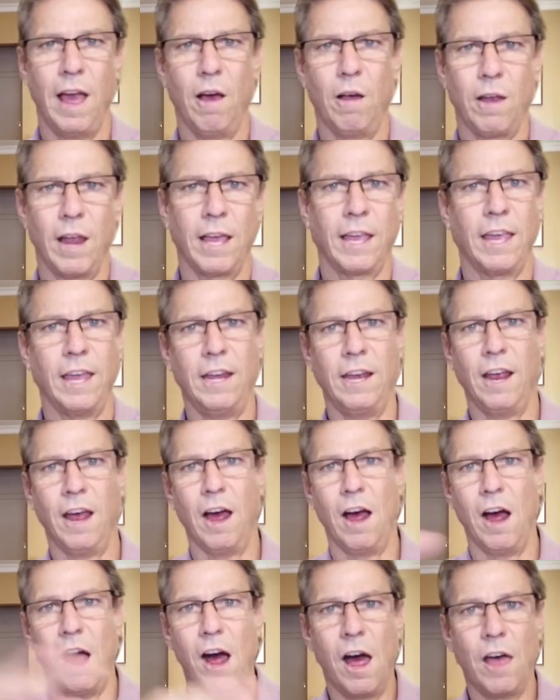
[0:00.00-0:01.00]
Now, like any
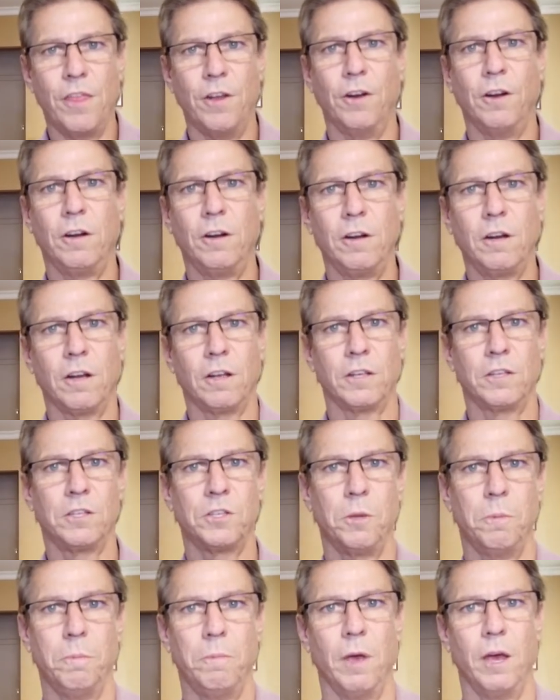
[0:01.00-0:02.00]
other
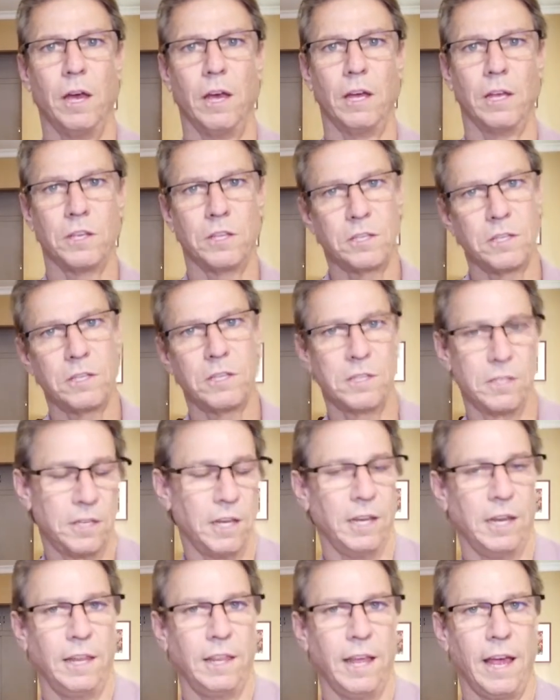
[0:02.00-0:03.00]

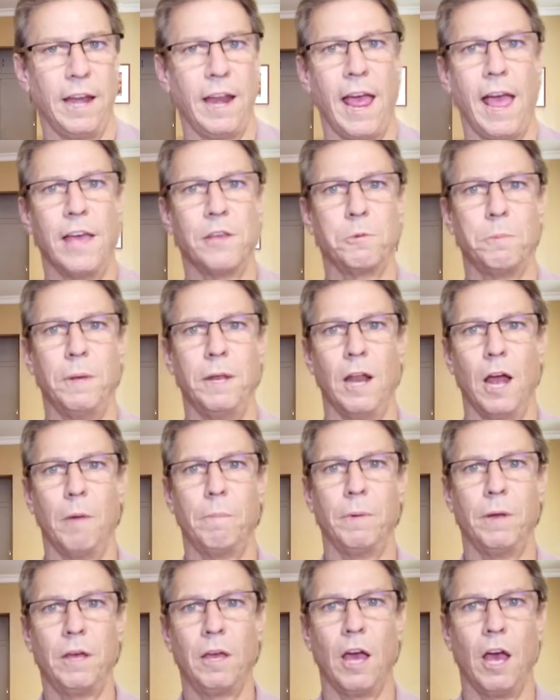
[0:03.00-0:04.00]
city that has been
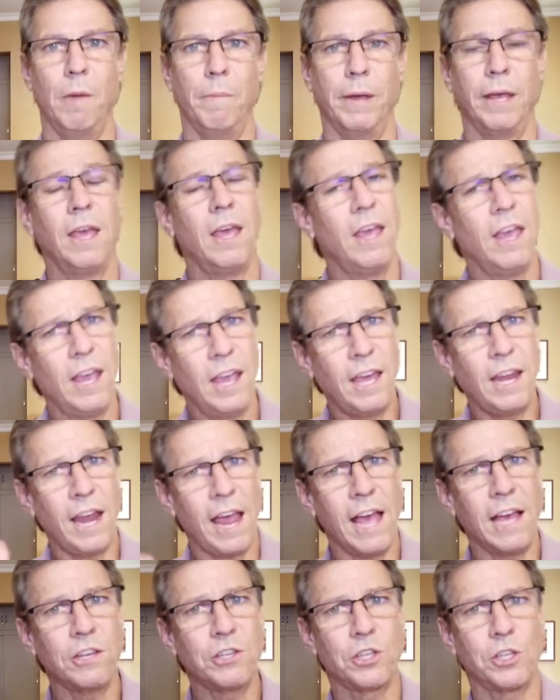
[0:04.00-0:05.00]
up and coming, it
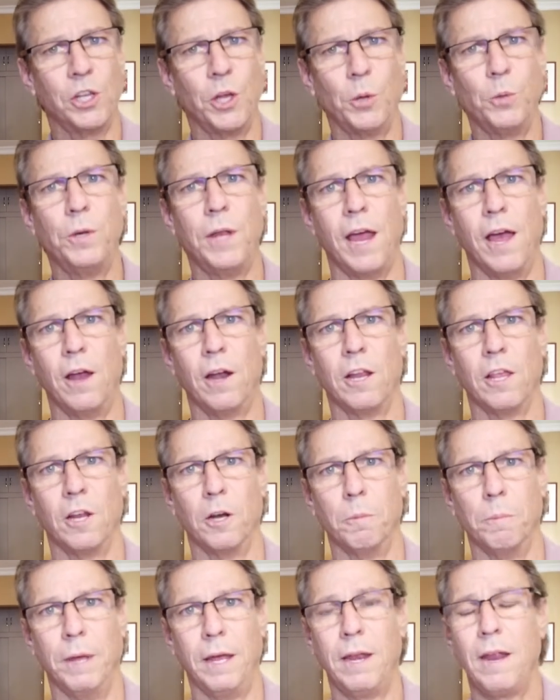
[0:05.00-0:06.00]
has slowed down a
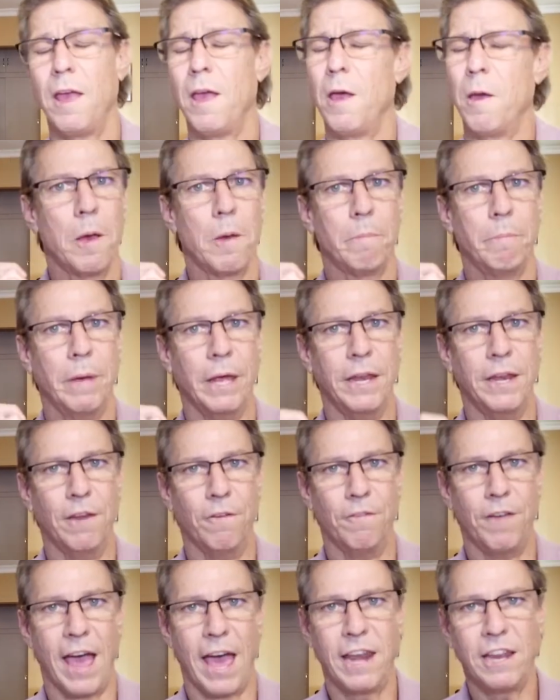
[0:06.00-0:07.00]
little bit, but
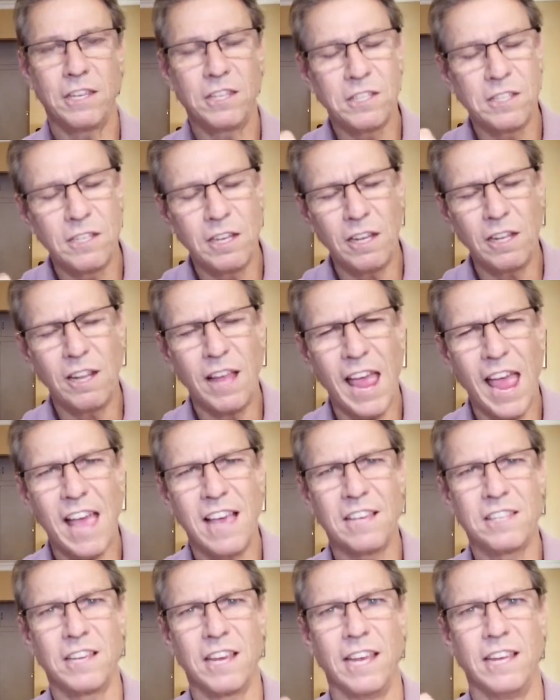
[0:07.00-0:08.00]
Nevada still
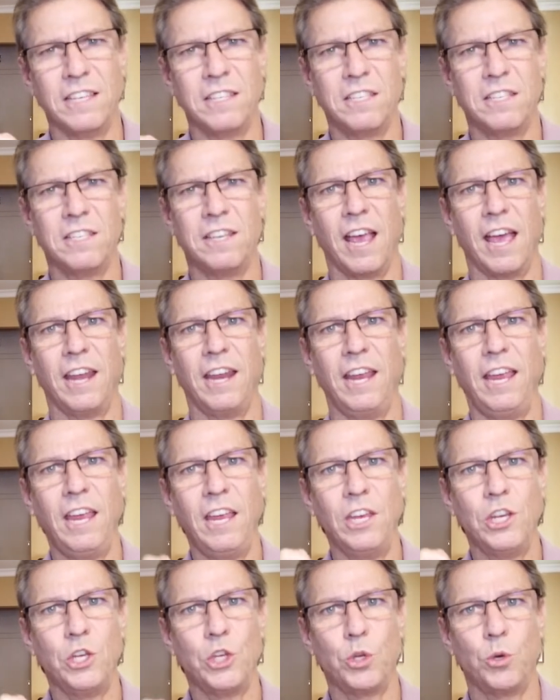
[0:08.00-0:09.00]
has a steady
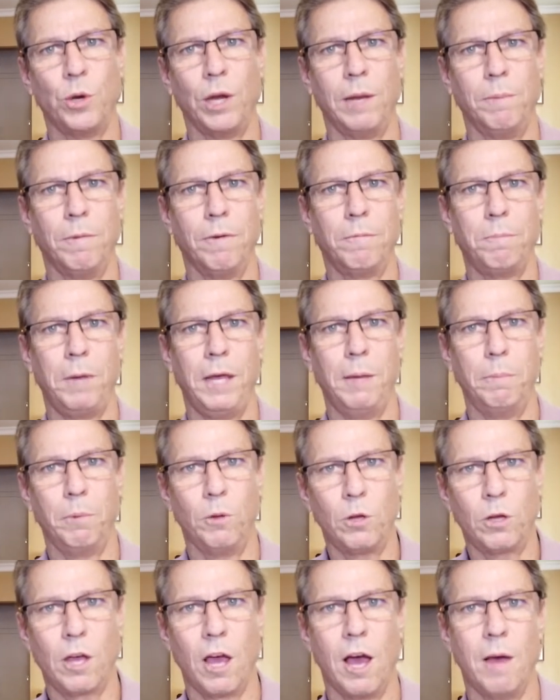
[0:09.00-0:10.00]
stream of
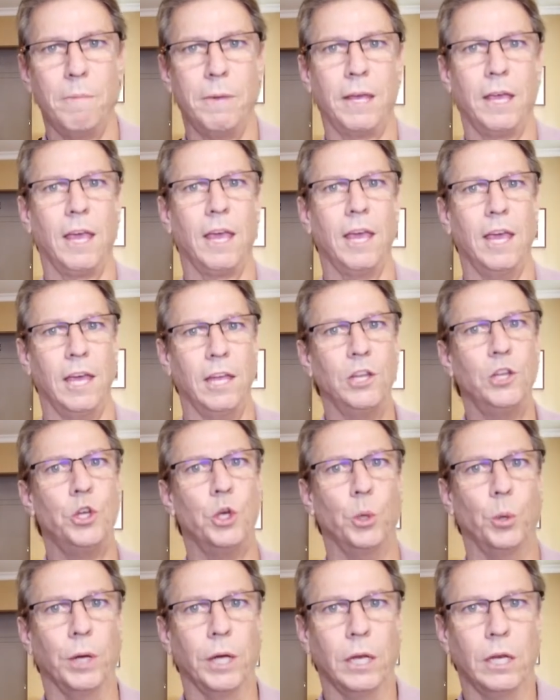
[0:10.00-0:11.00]
people coming
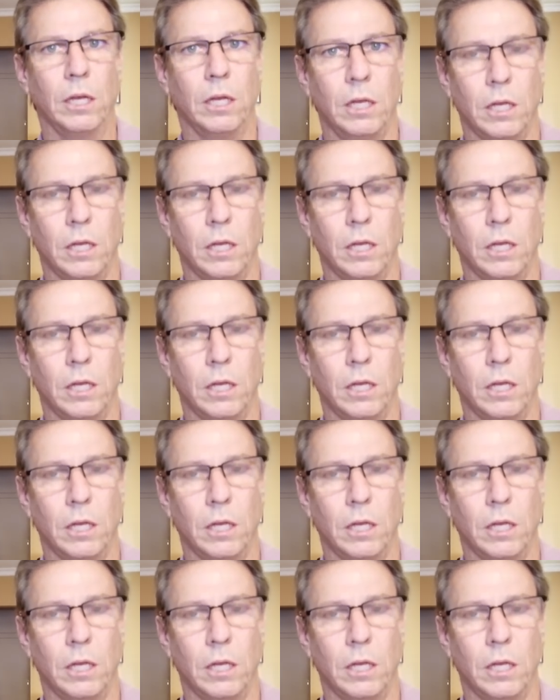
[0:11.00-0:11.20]
into it.